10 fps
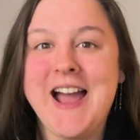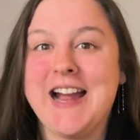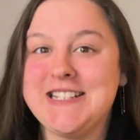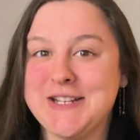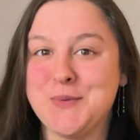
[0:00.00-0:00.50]

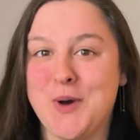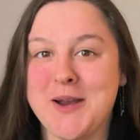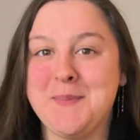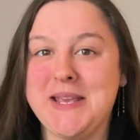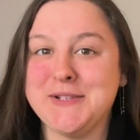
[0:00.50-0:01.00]
I didn't want
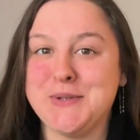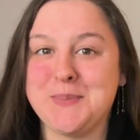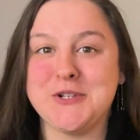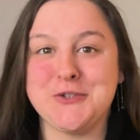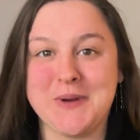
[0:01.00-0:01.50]
to be
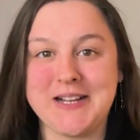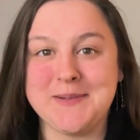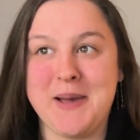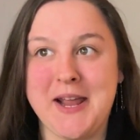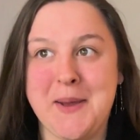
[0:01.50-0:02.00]
super direct
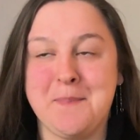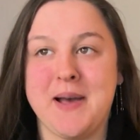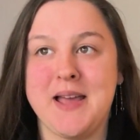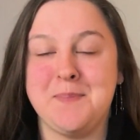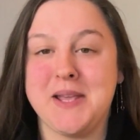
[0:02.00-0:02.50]
about it,
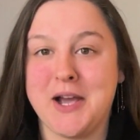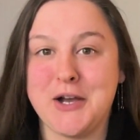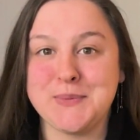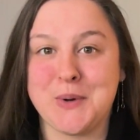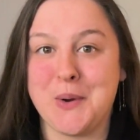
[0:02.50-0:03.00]
but
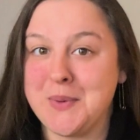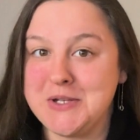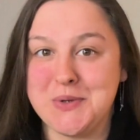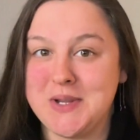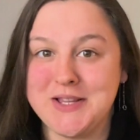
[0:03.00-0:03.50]
because we're only
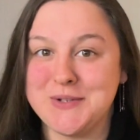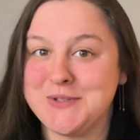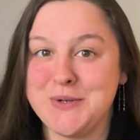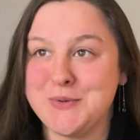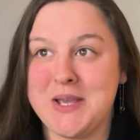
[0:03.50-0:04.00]
doing these
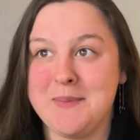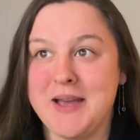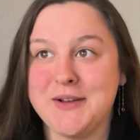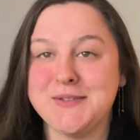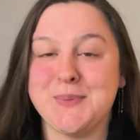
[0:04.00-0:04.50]
2 emails,